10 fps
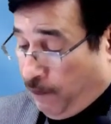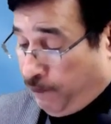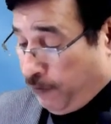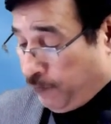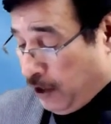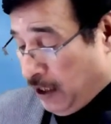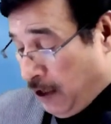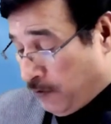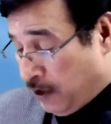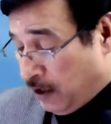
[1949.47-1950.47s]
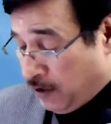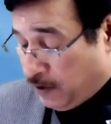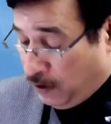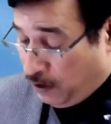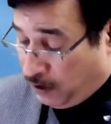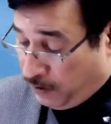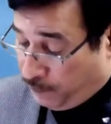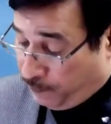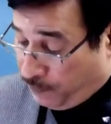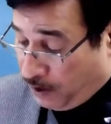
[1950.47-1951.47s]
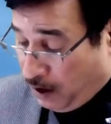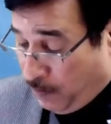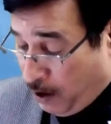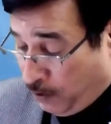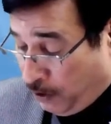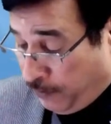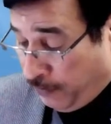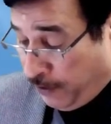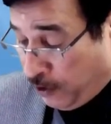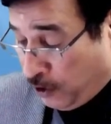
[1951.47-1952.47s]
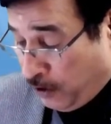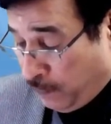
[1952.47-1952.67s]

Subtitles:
50,000 is your amount of debenture